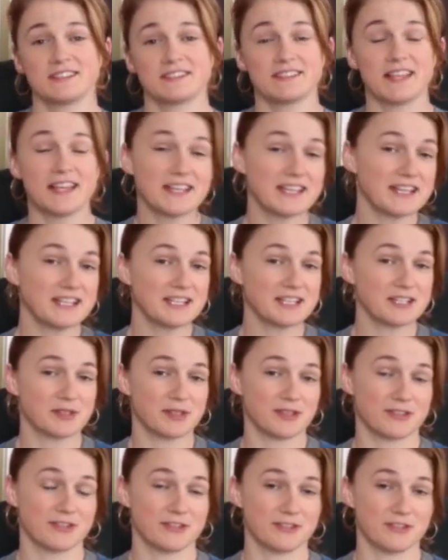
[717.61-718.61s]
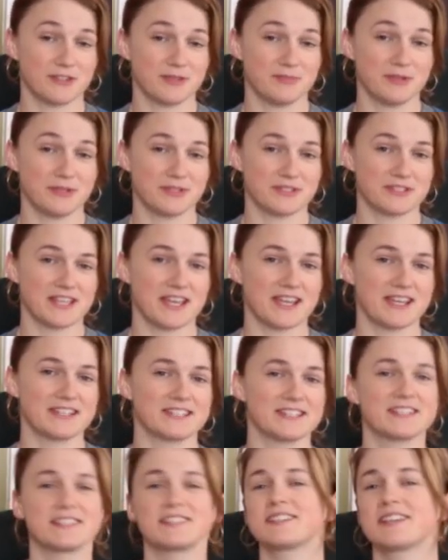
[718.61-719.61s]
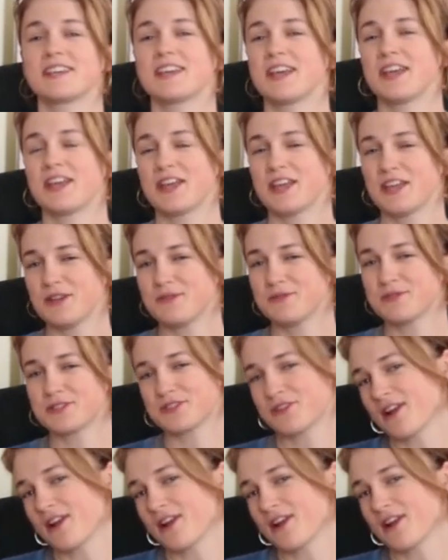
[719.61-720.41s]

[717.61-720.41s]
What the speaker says: like any good computer scientist, he was